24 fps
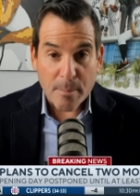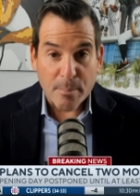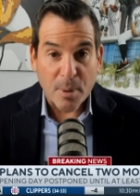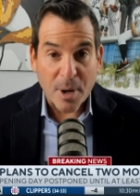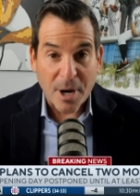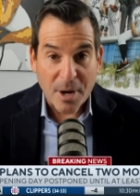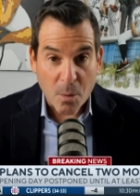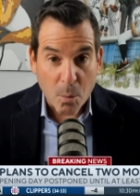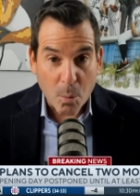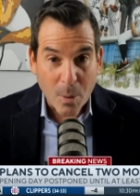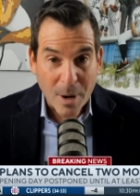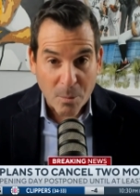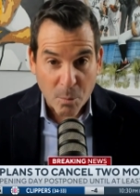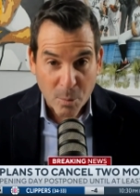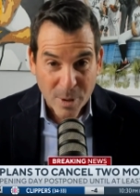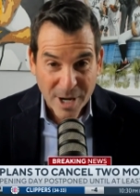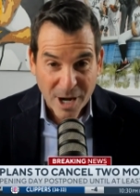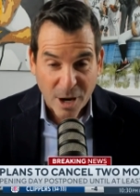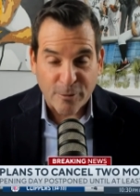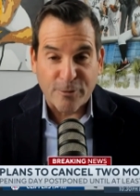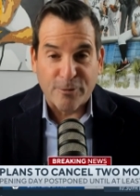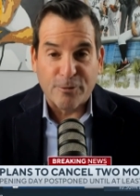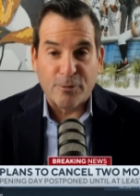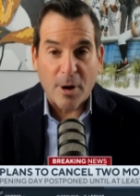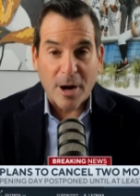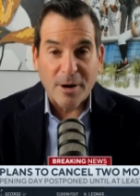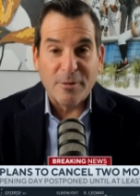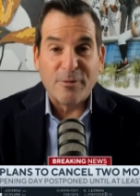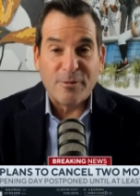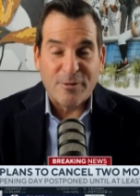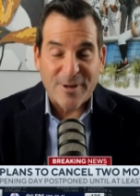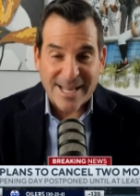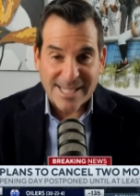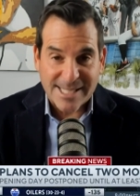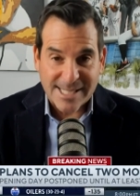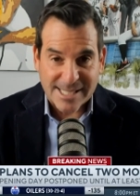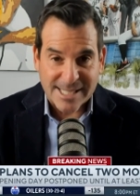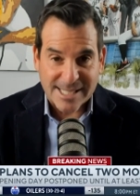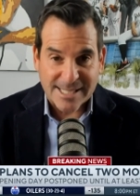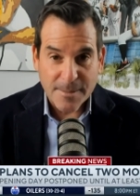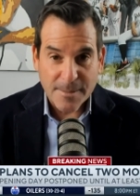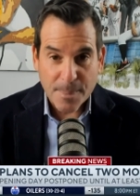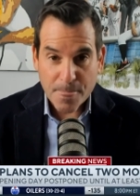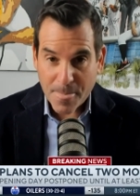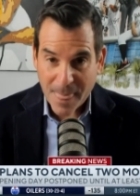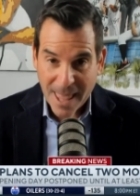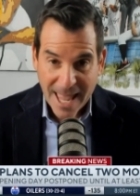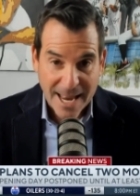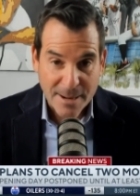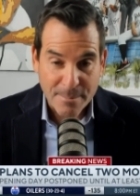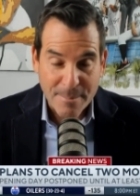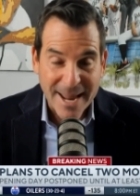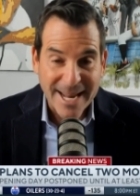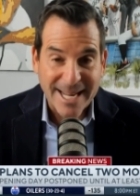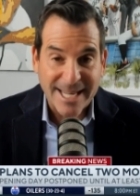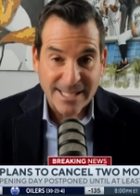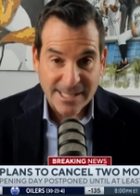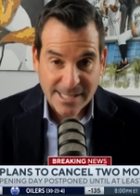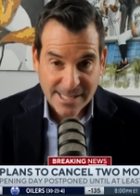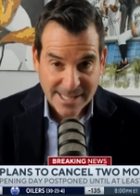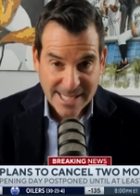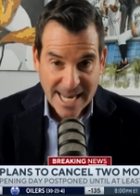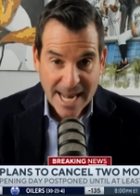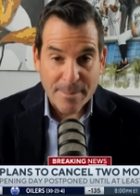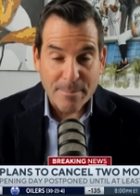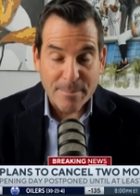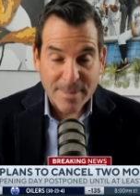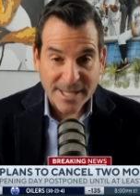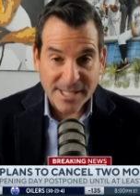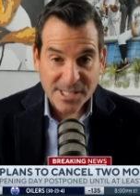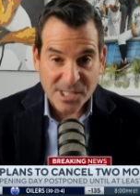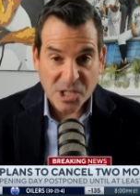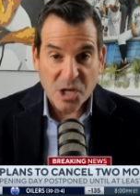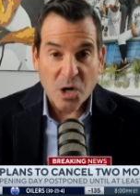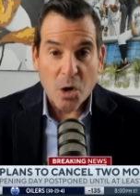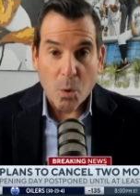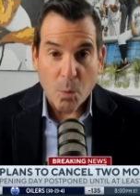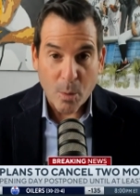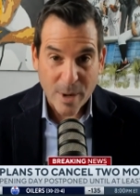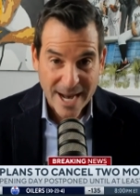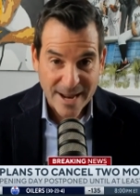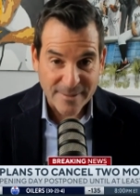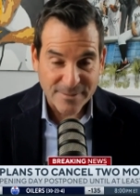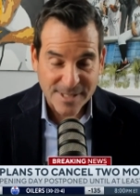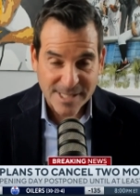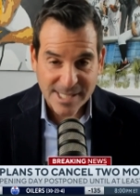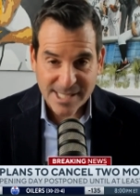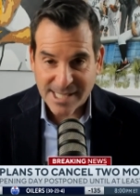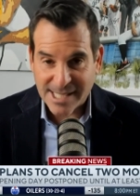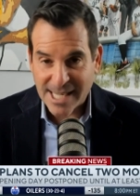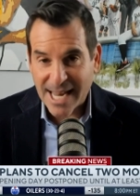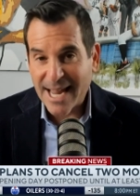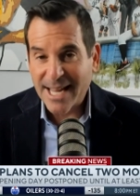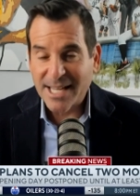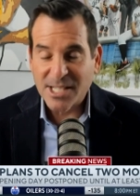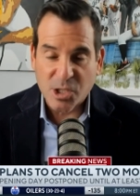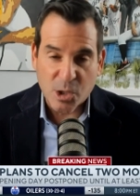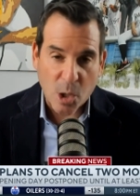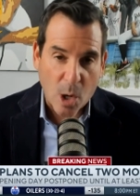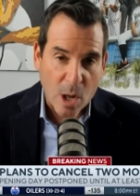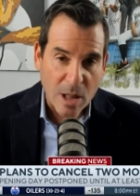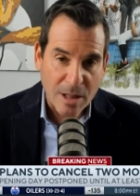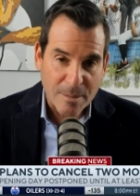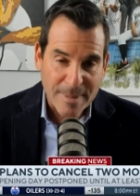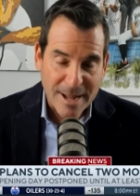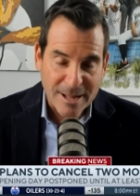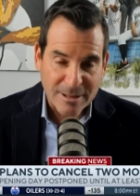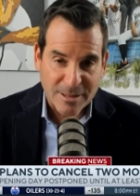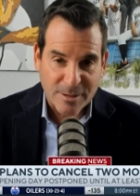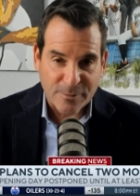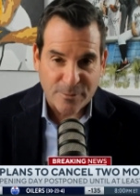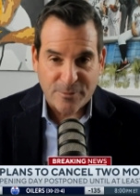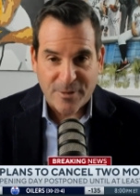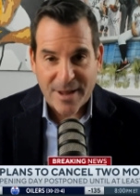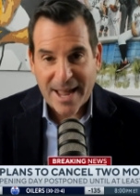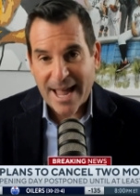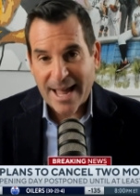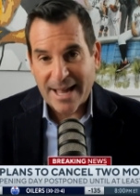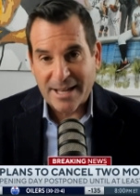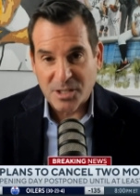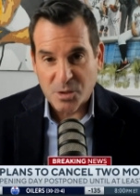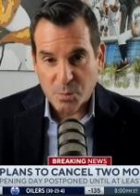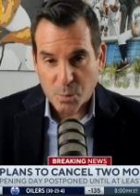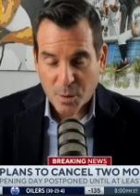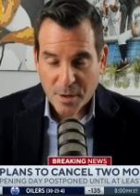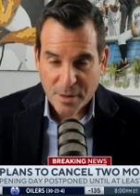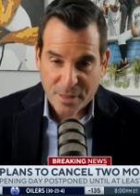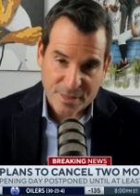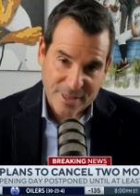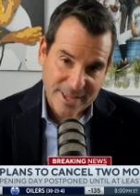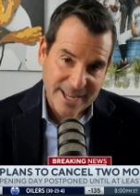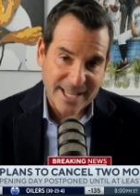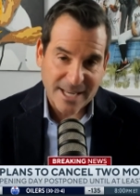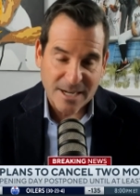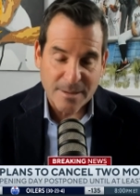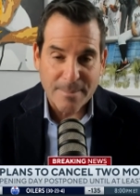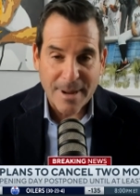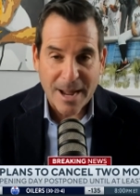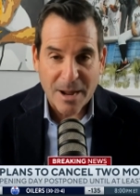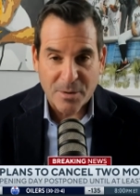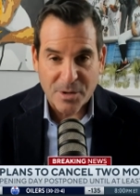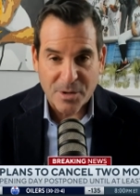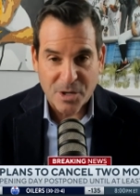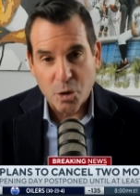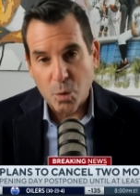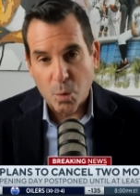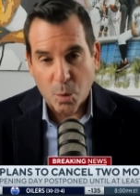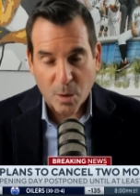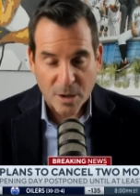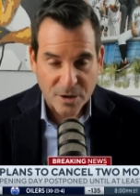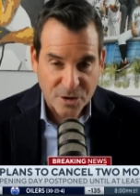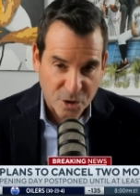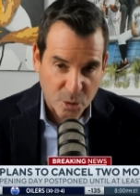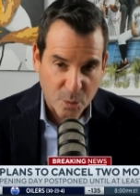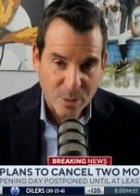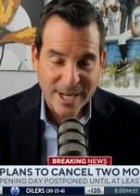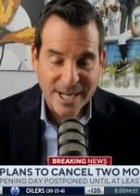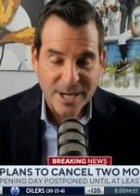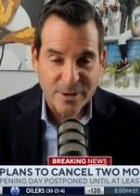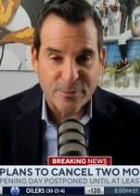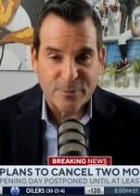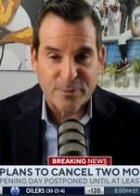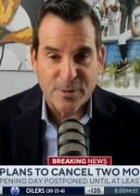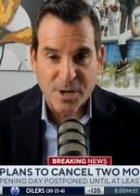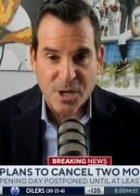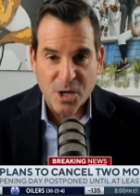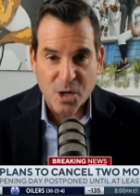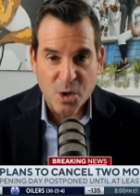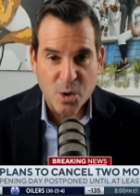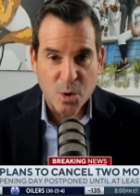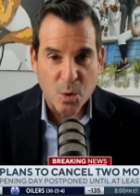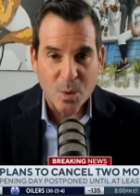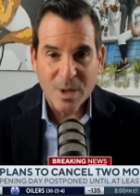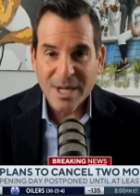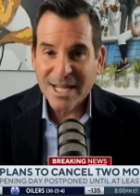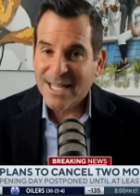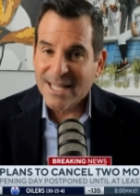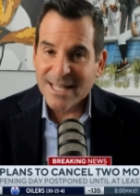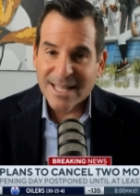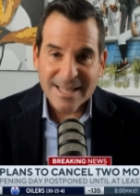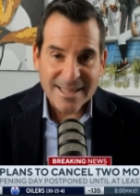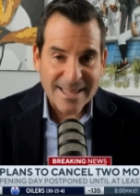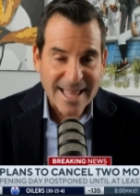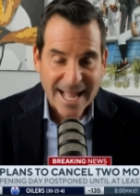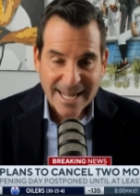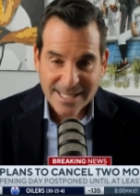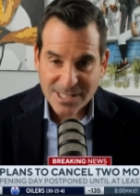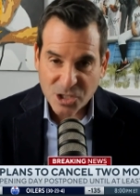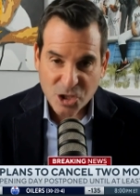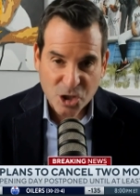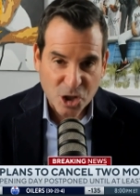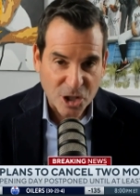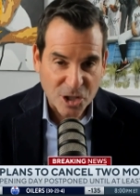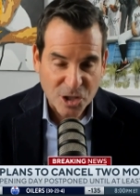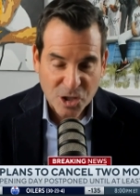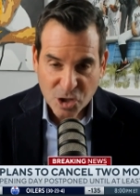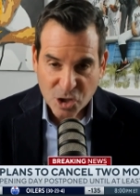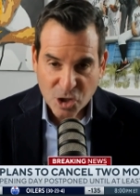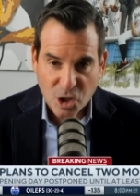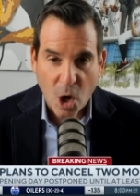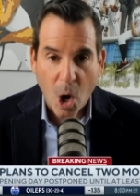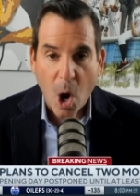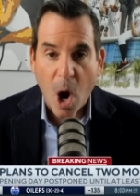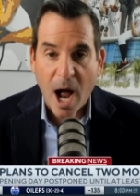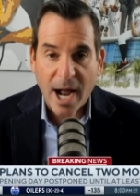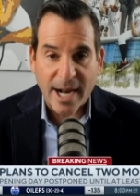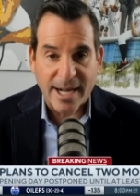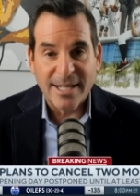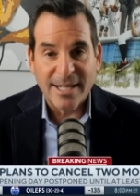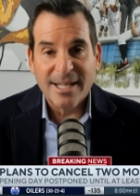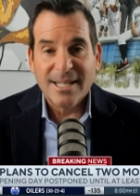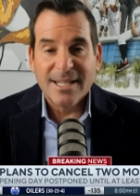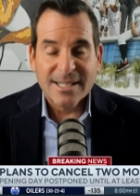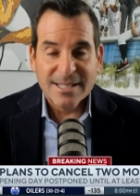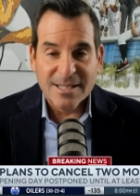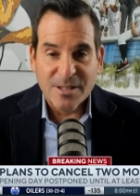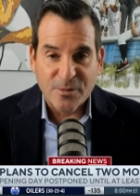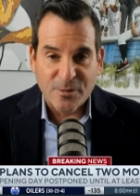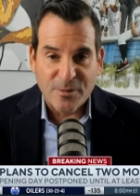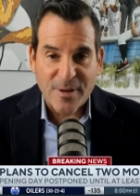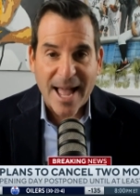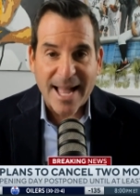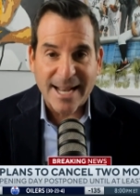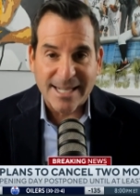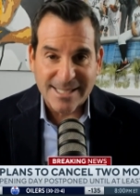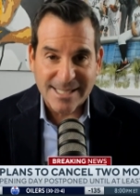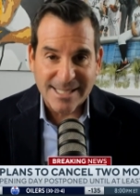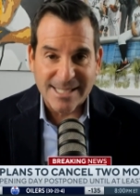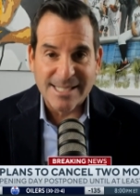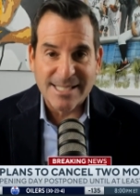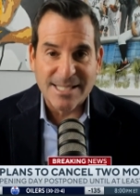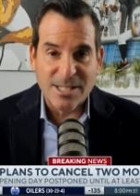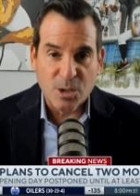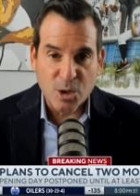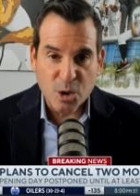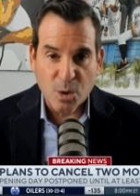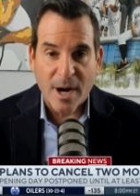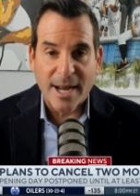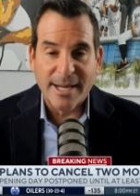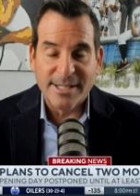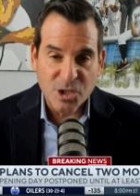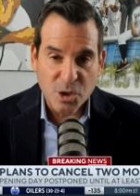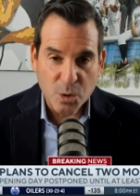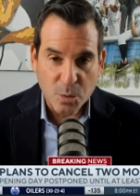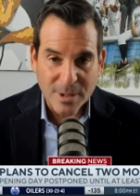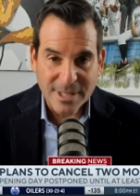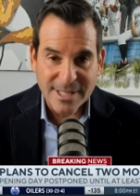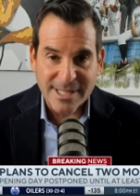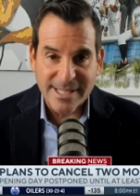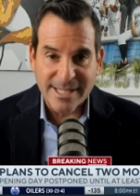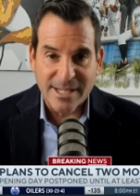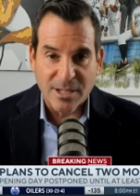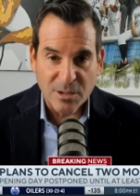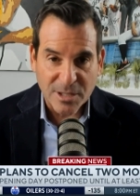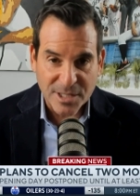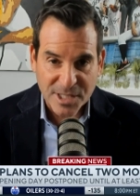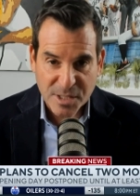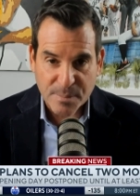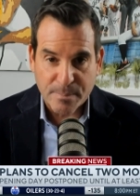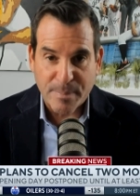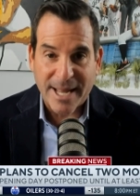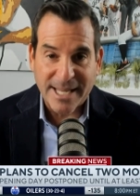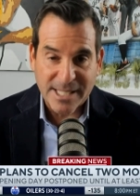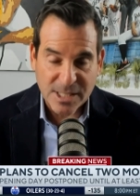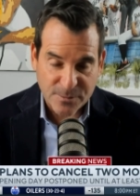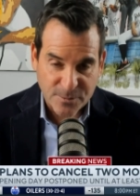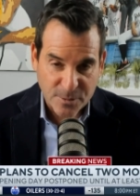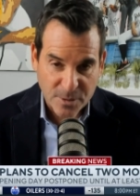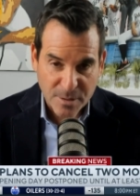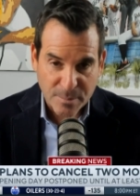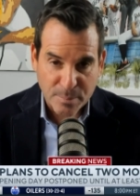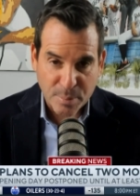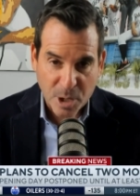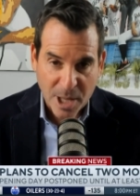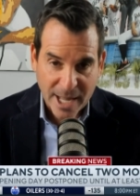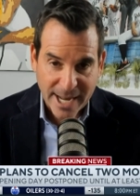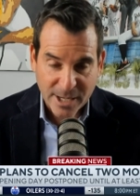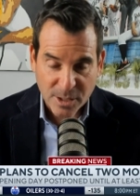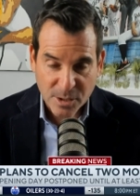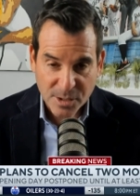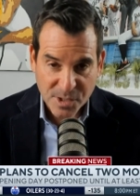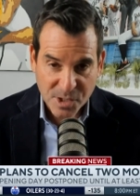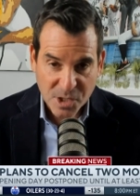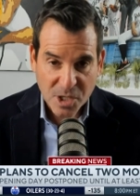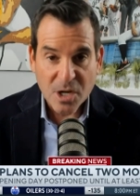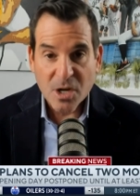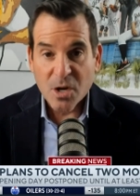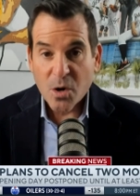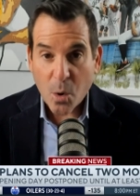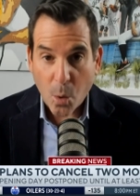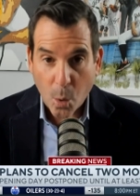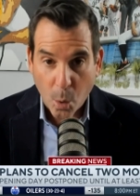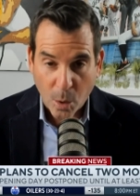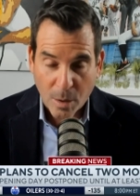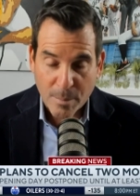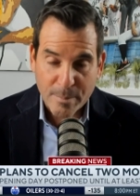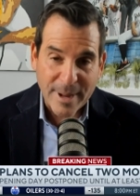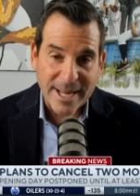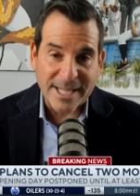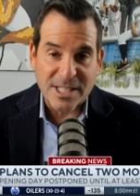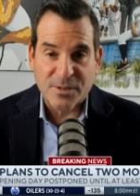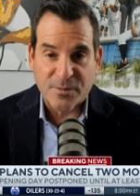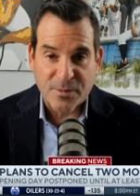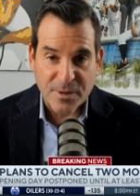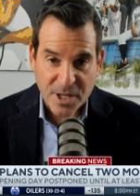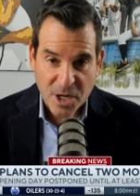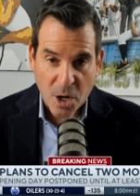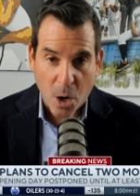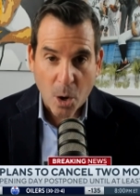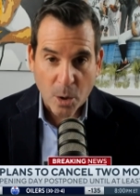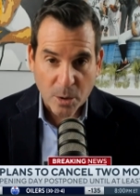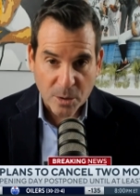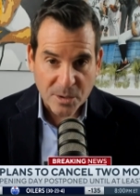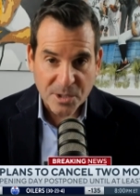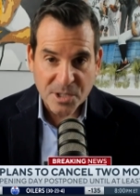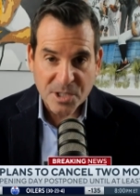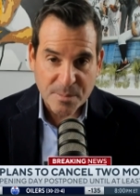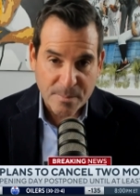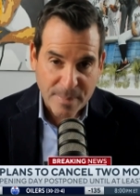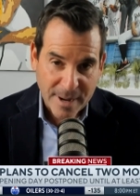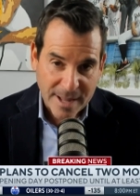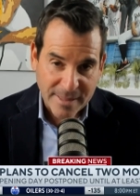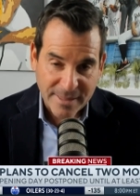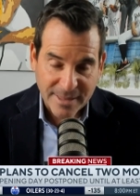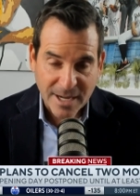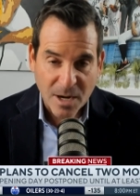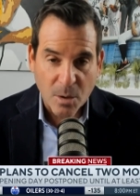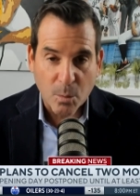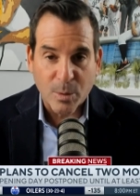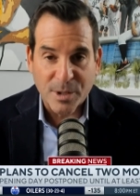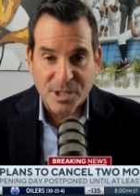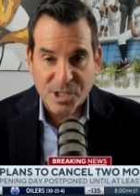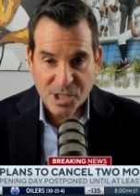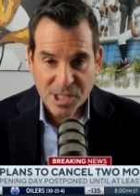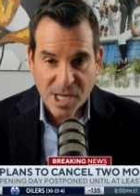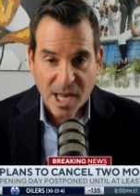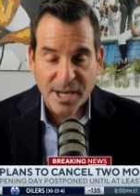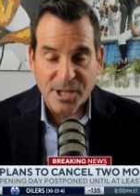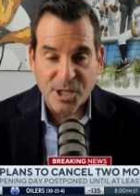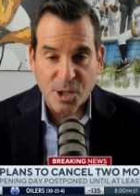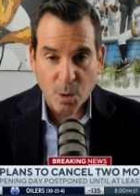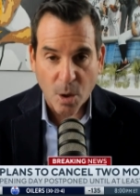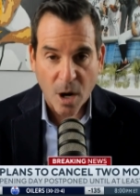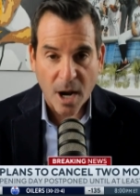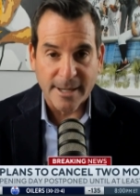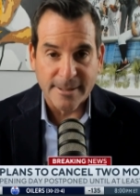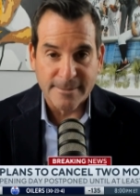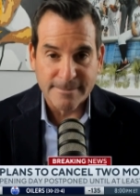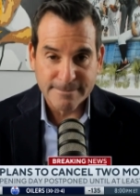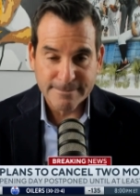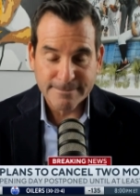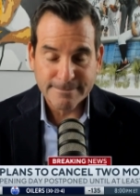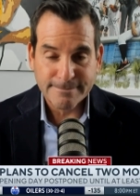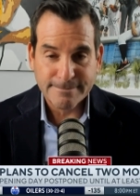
But when we are front-facing and making statements, we have to say it's all about the fans. We're thinking about you. We're doing it for you. That's just talk. The fact is they're trying to do a deal that's best for the players or best for the owners, depending on which side you're on.